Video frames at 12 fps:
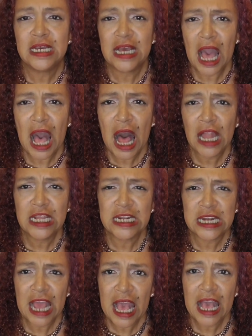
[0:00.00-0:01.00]

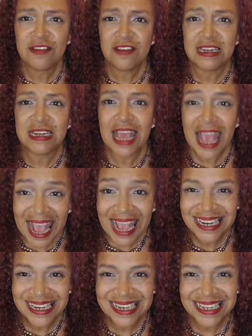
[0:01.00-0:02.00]
colonizing hate